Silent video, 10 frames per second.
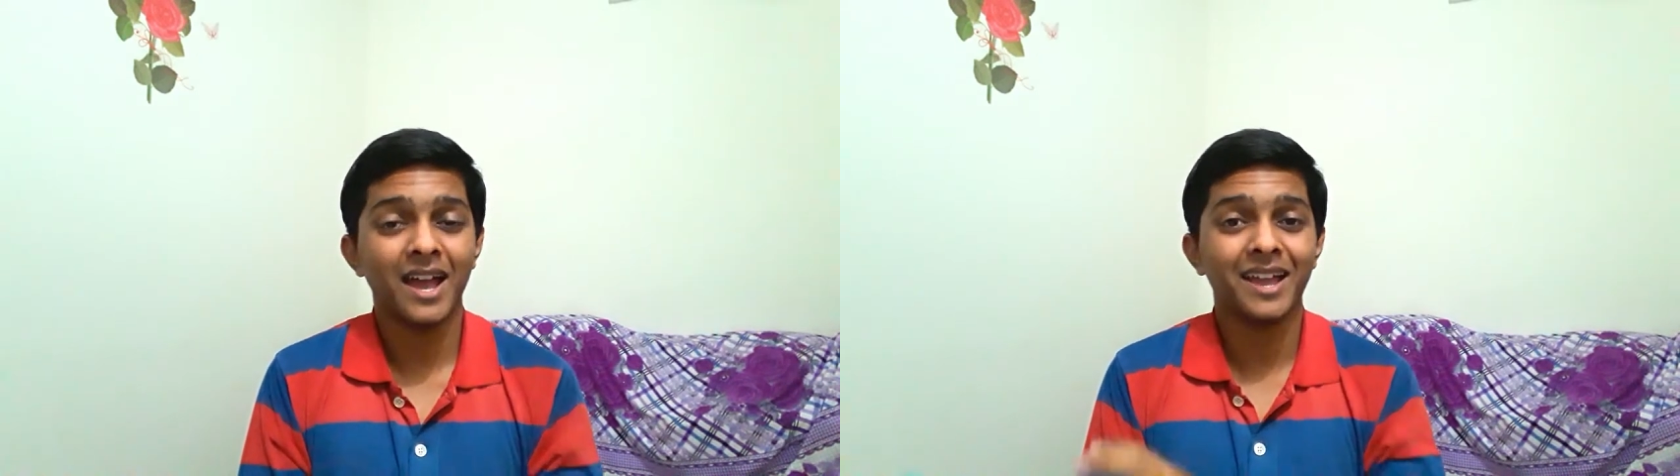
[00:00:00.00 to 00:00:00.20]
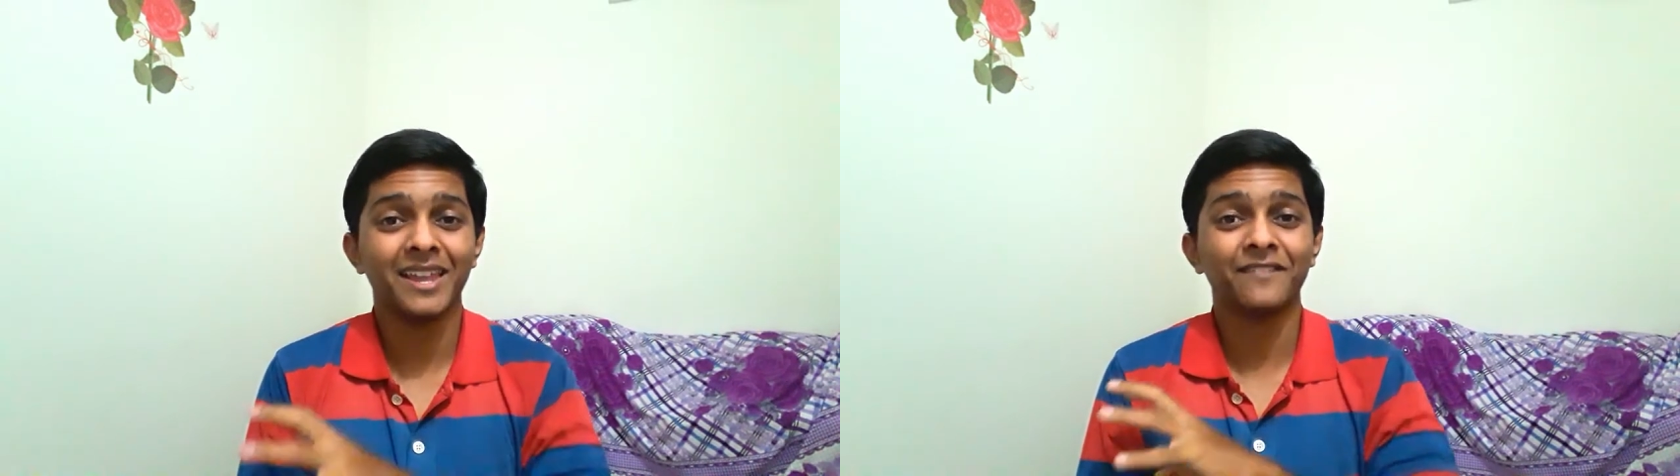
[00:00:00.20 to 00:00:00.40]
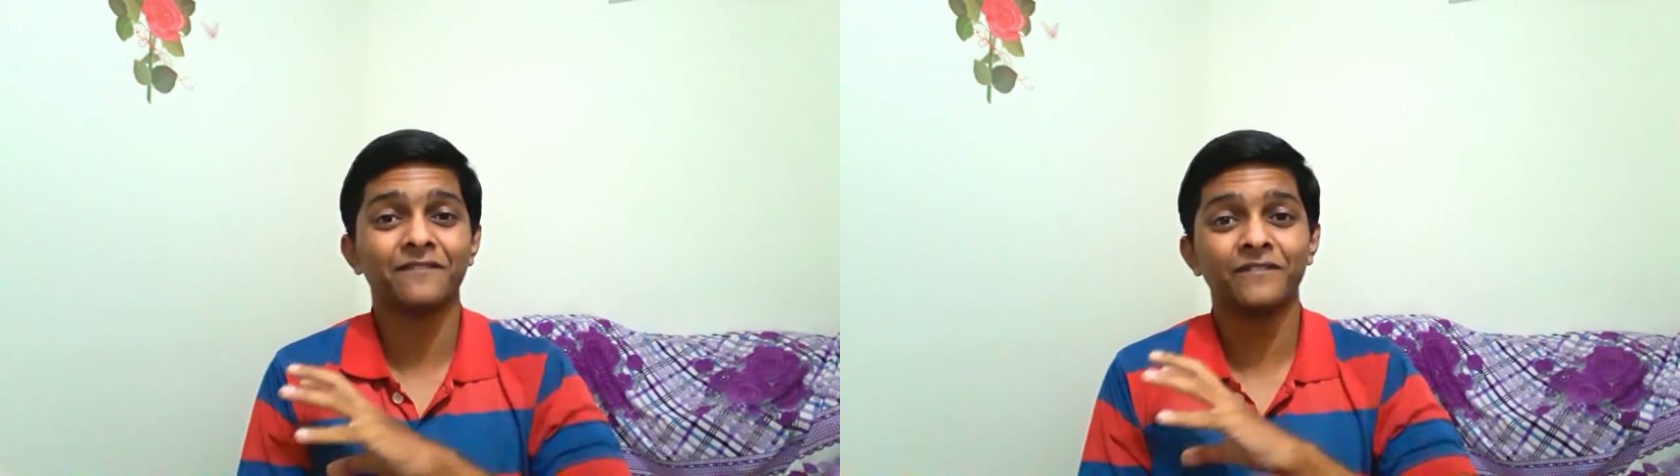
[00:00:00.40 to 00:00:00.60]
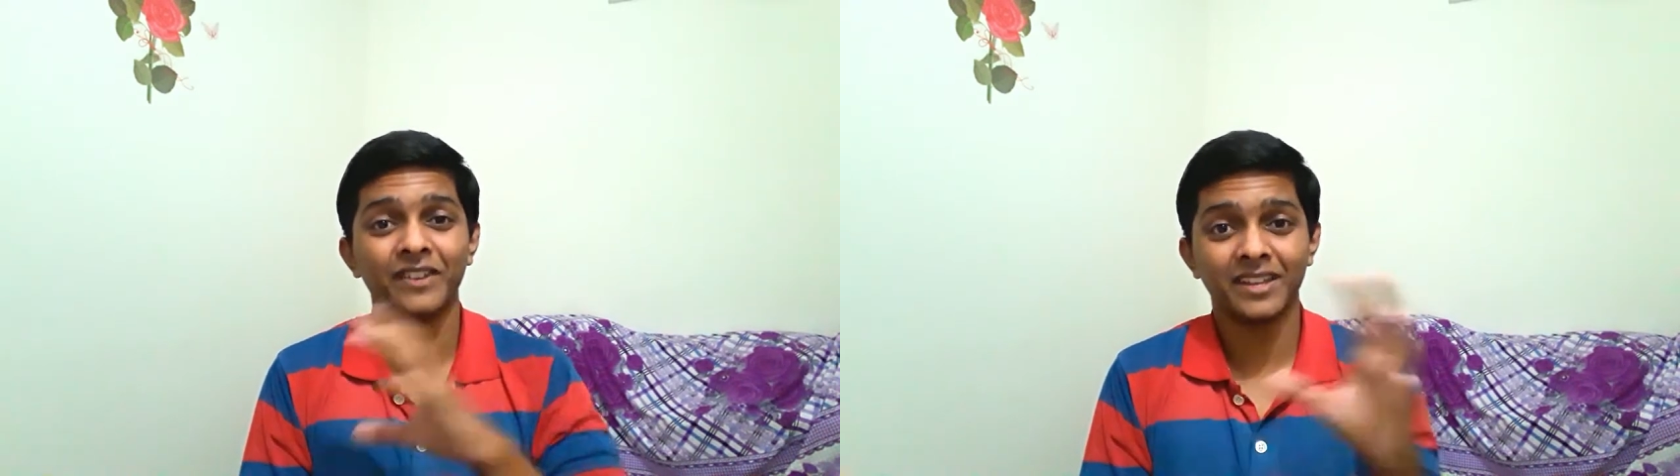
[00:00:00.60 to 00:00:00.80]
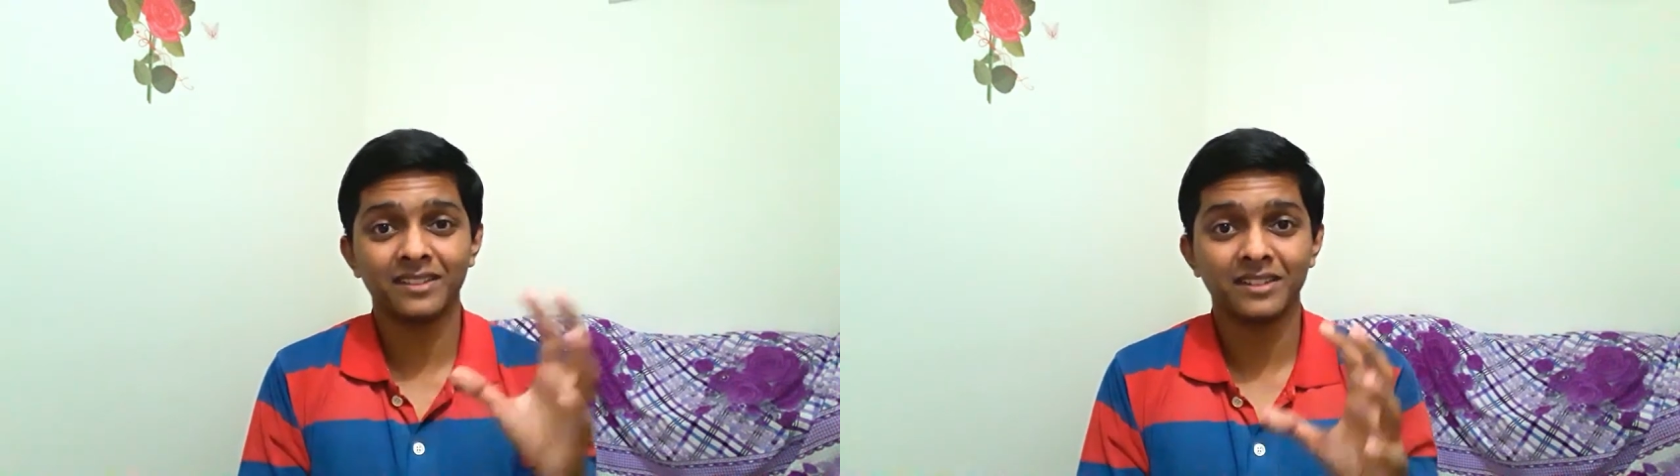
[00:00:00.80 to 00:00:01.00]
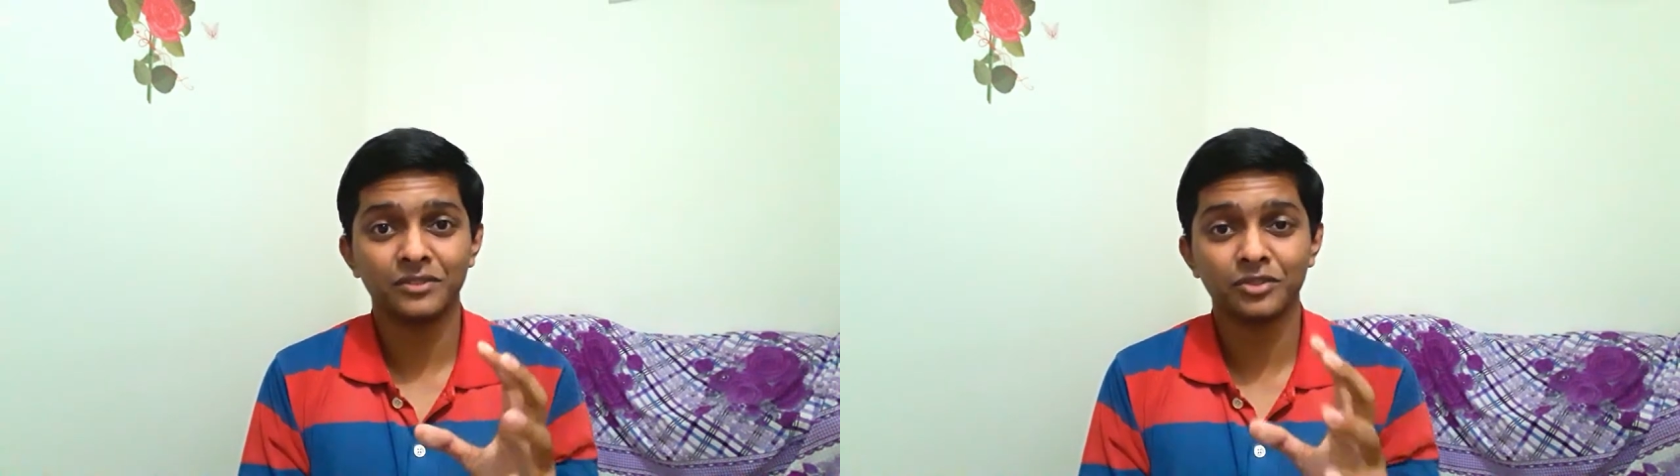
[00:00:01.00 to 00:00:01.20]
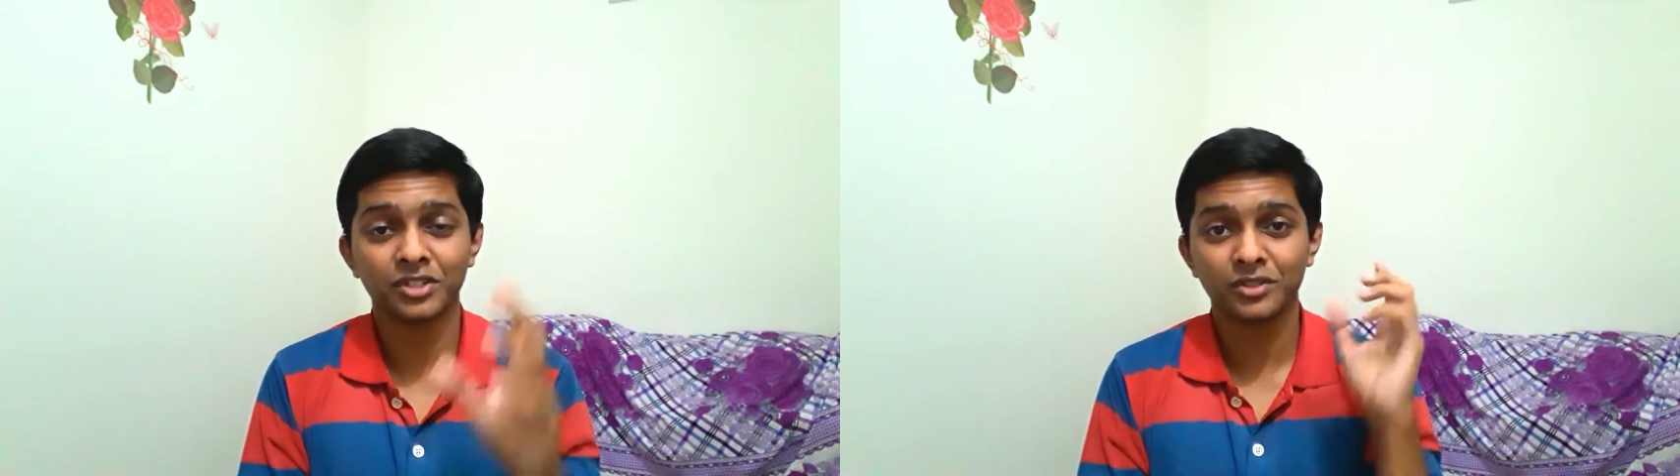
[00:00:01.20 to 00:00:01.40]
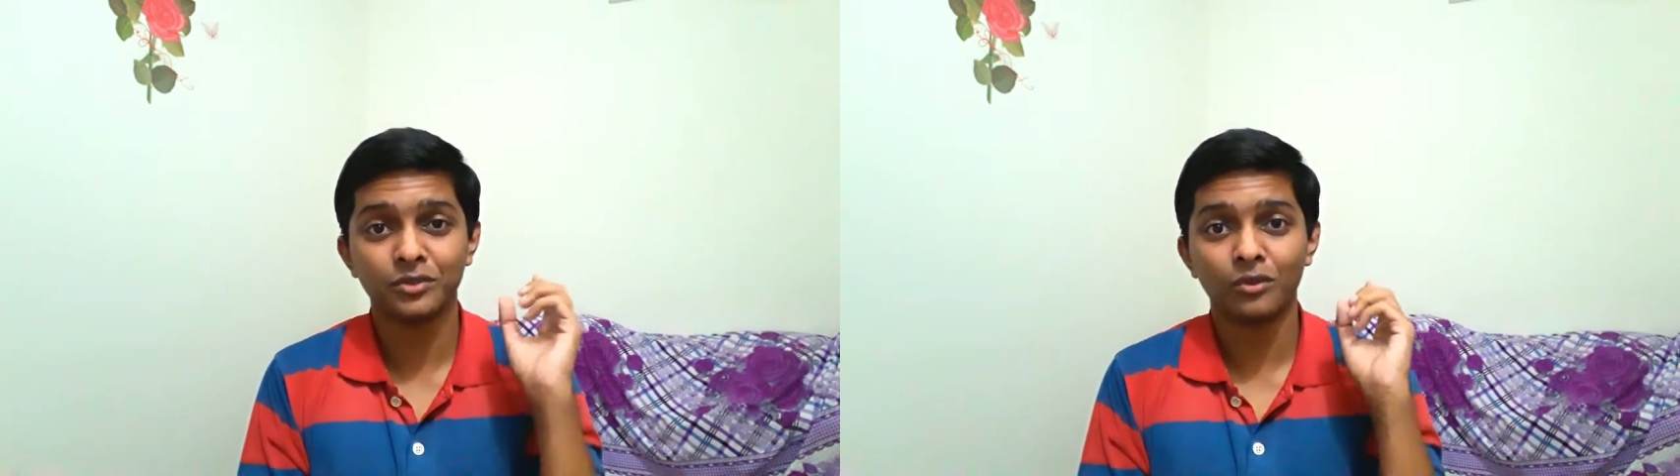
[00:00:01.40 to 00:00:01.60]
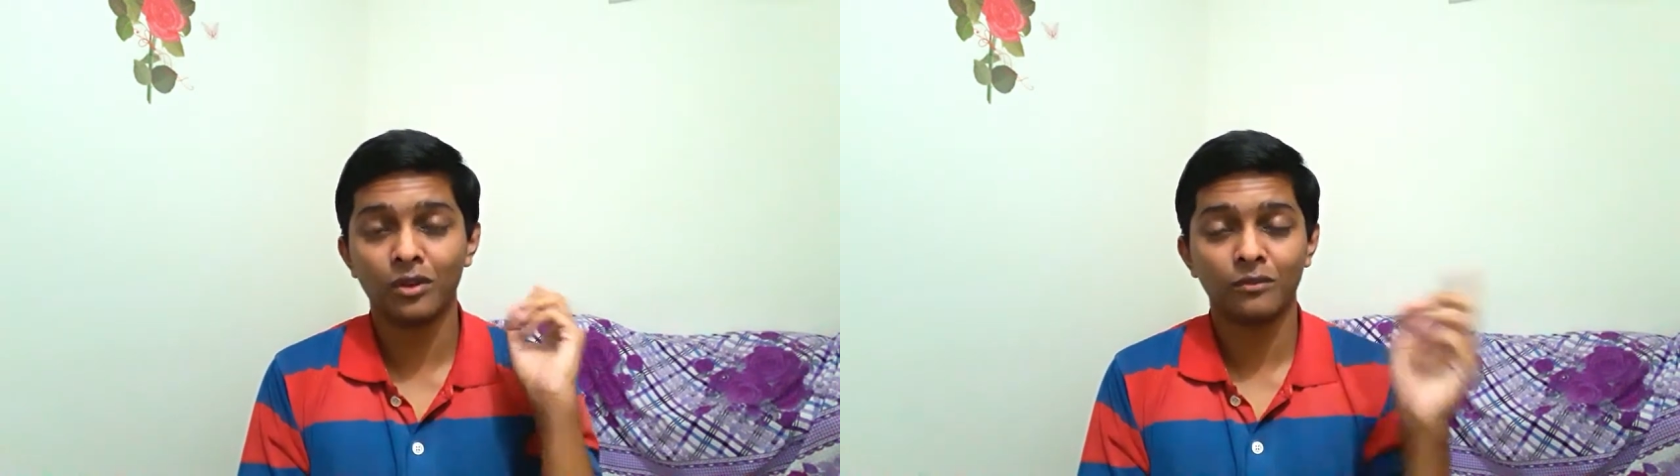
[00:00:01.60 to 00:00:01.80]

like freaking thing you just go